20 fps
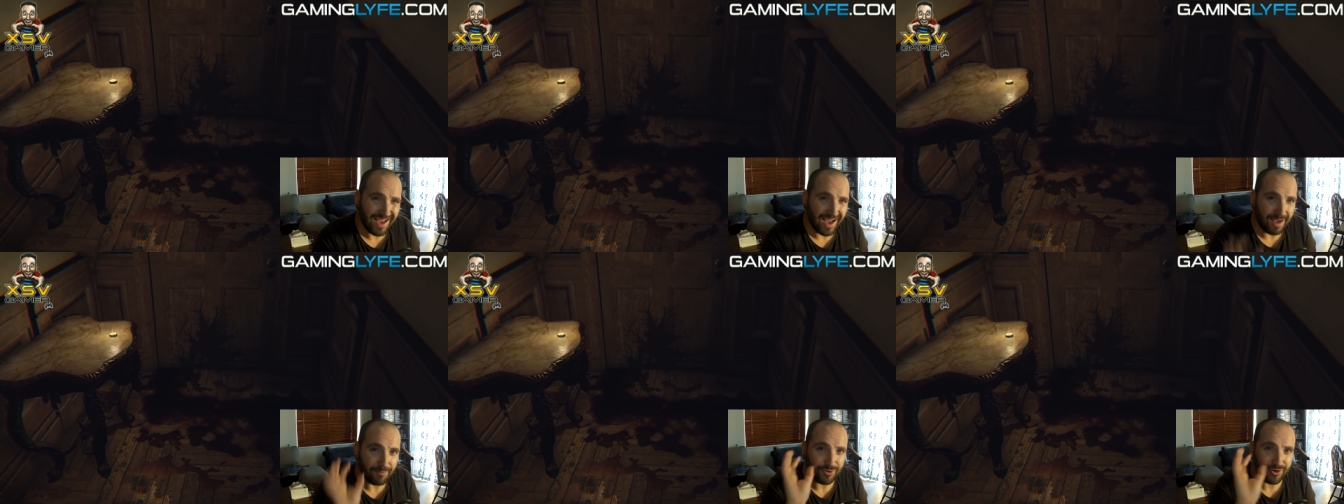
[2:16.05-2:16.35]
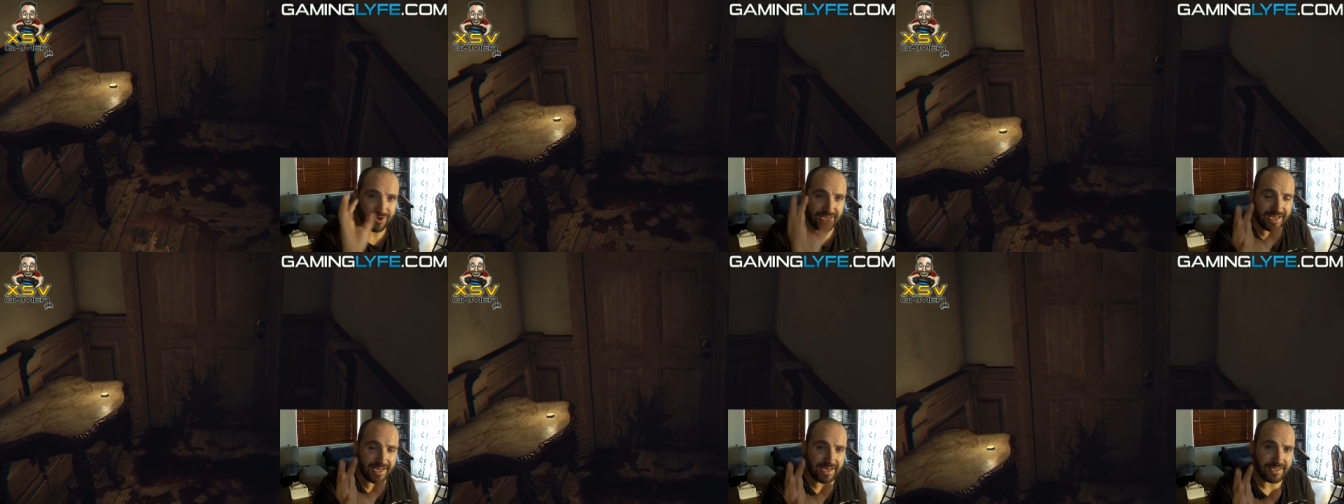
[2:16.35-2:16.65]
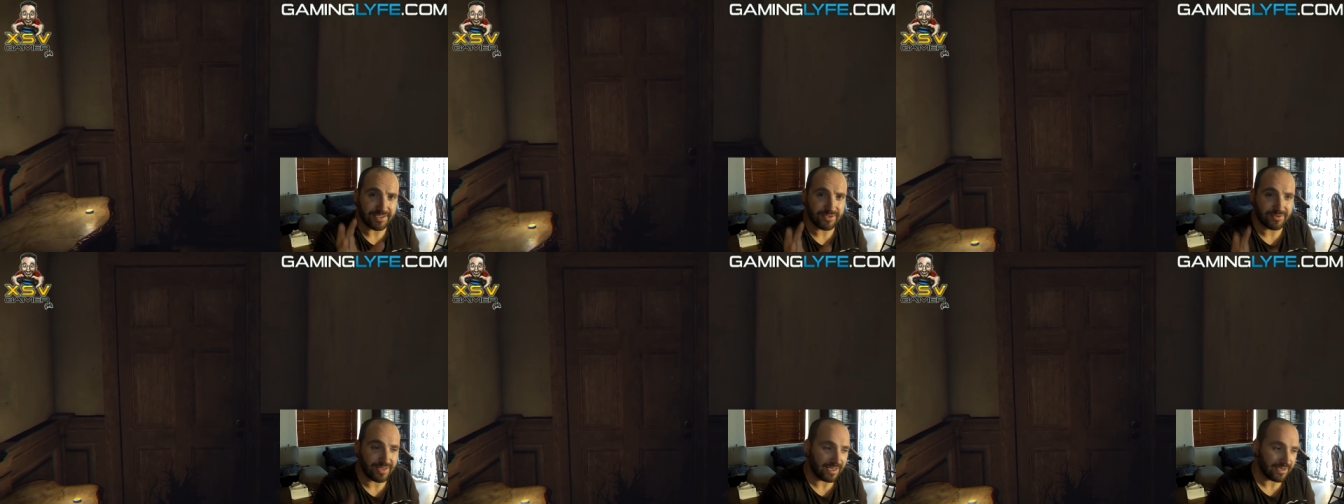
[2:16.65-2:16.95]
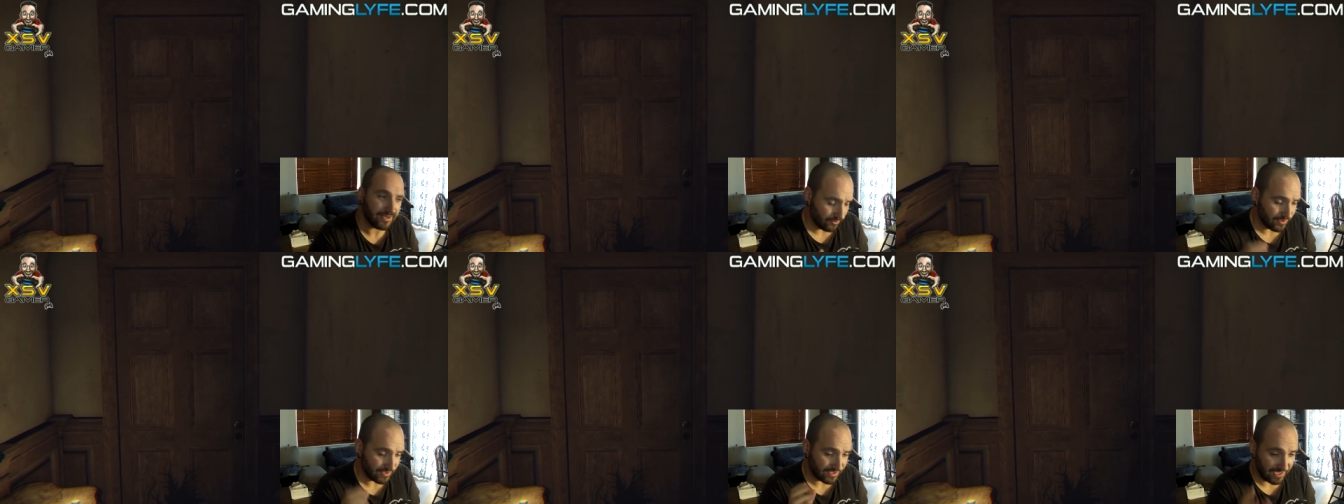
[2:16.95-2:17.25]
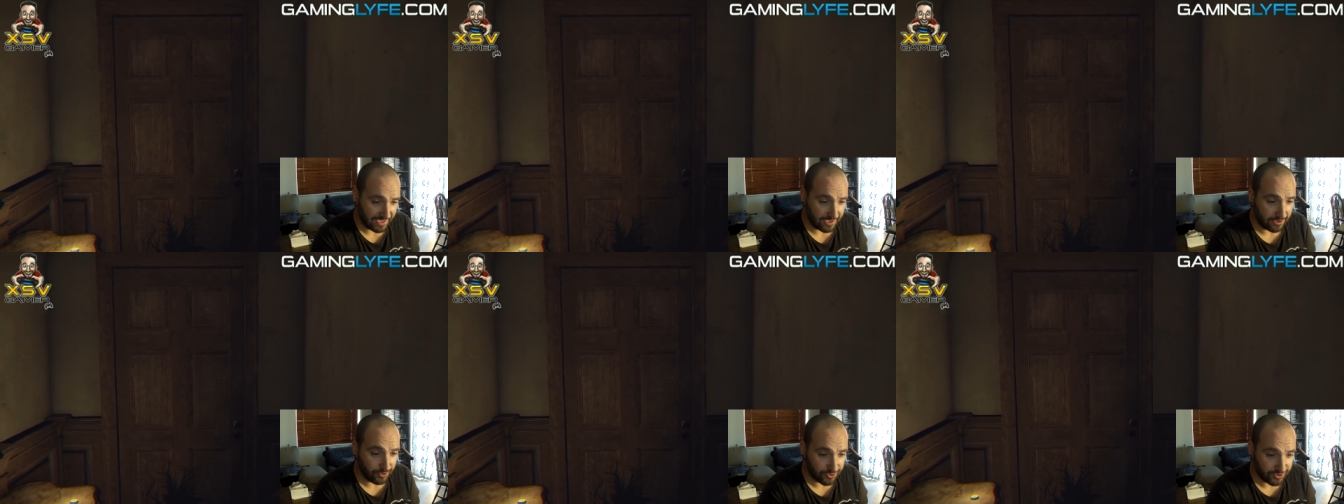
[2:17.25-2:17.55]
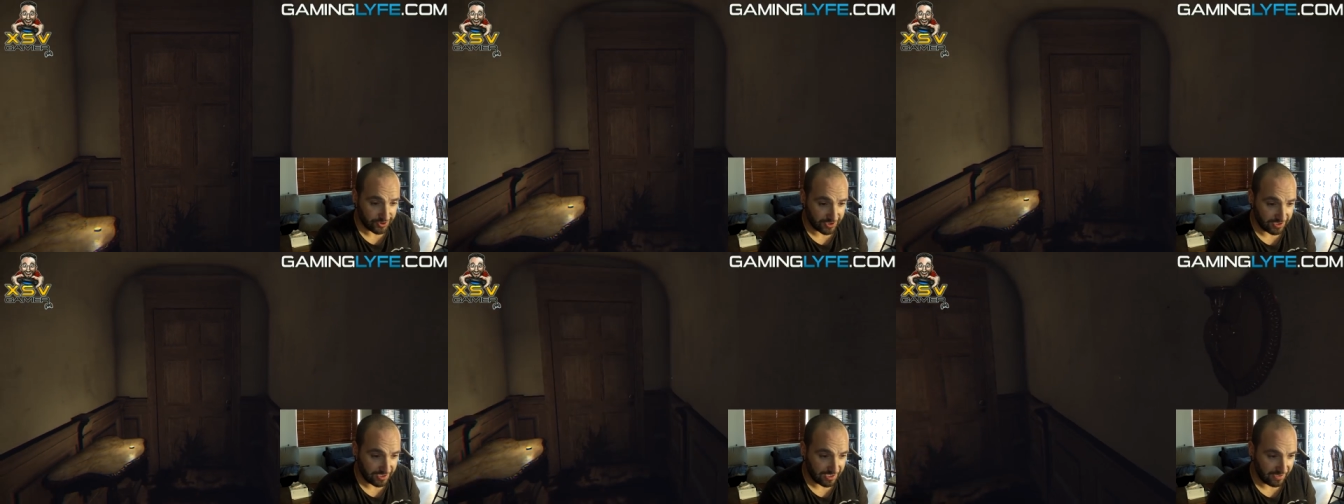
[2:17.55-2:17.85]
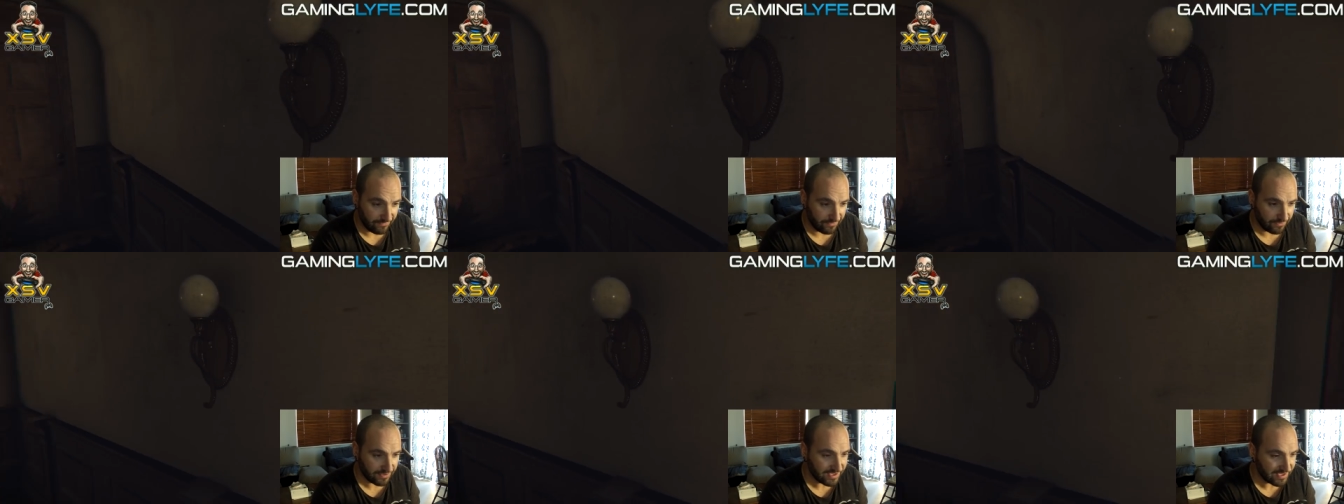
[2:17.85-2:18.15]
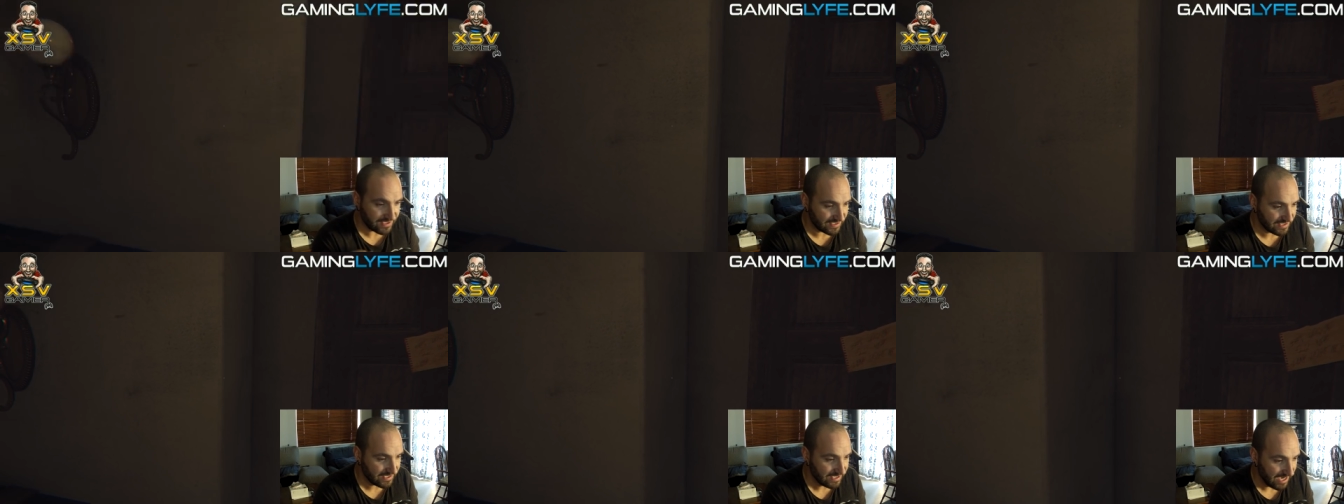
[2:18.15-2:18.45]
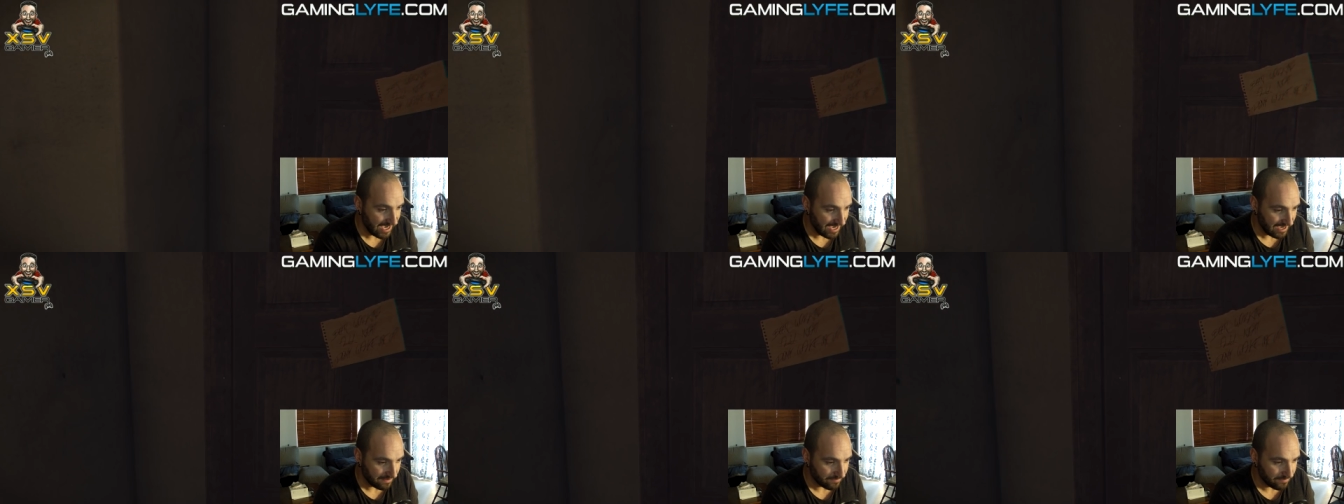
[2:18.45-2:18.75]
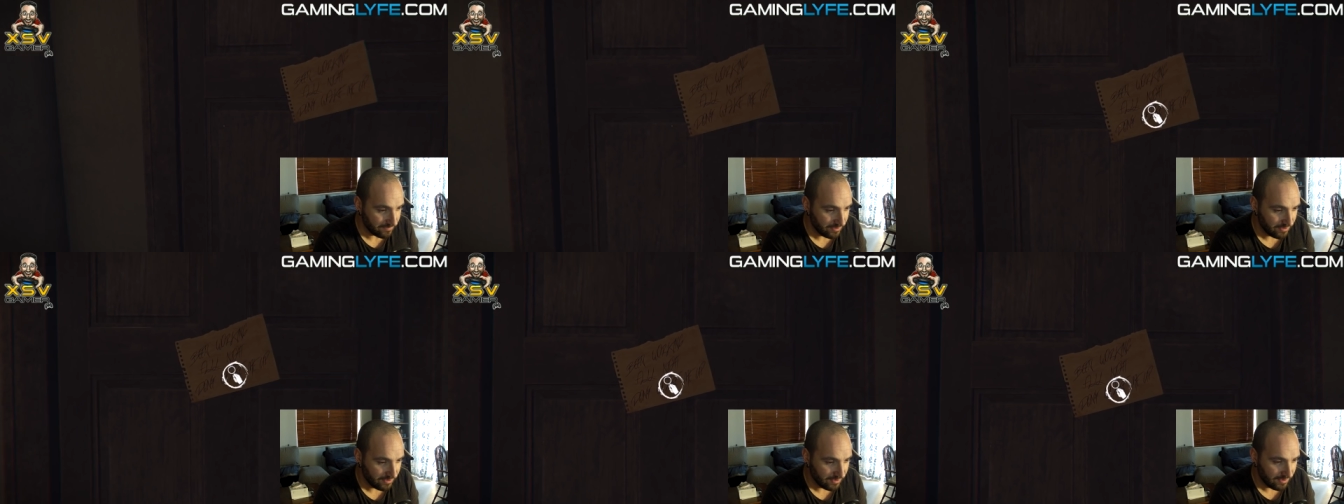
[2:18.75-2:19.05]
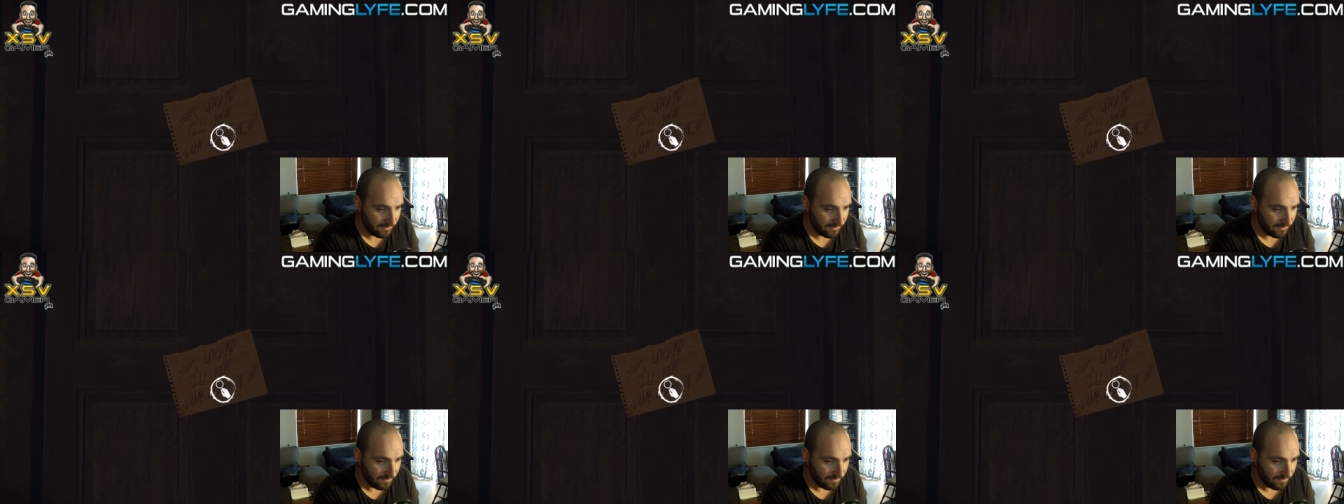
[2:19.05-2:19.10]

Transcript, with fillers: I'm not going to get into that. On a psychological level, this game